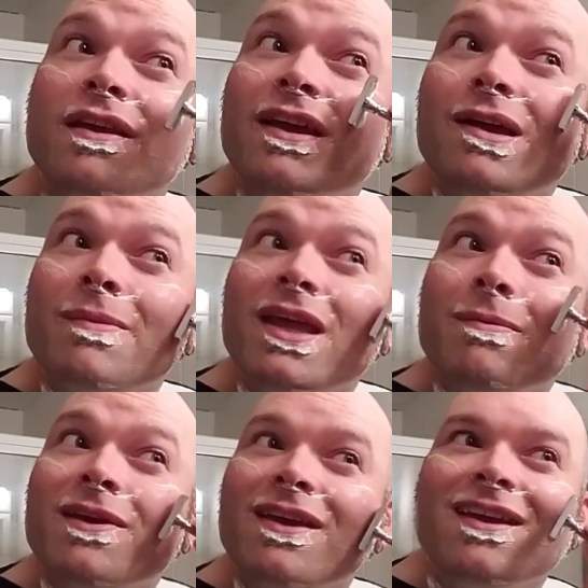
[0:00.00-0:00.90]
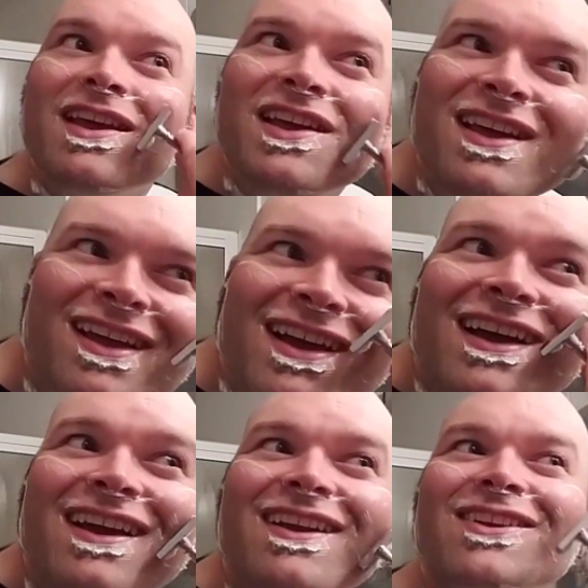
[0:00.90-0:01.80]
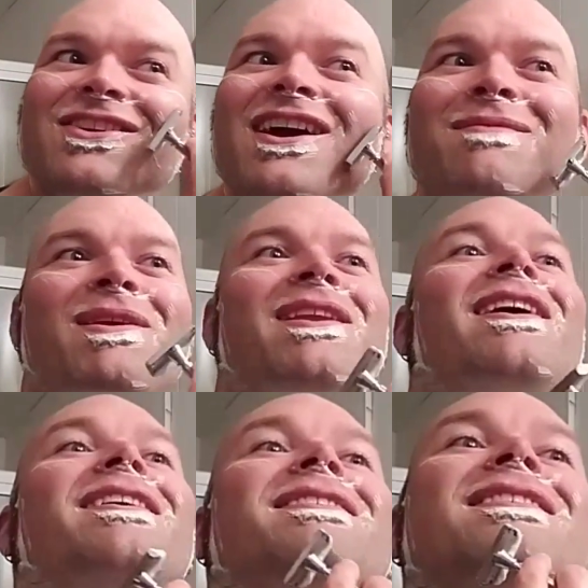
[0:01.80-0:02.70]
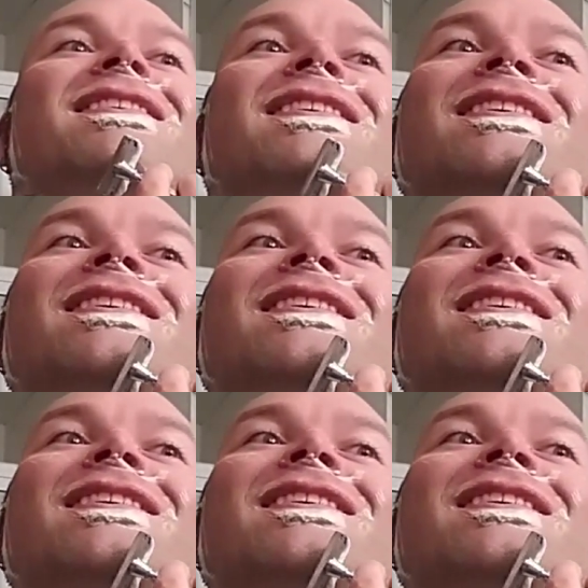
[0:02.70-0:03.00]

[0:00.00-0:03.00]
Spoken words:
yeah, maybe. Trying to be nice.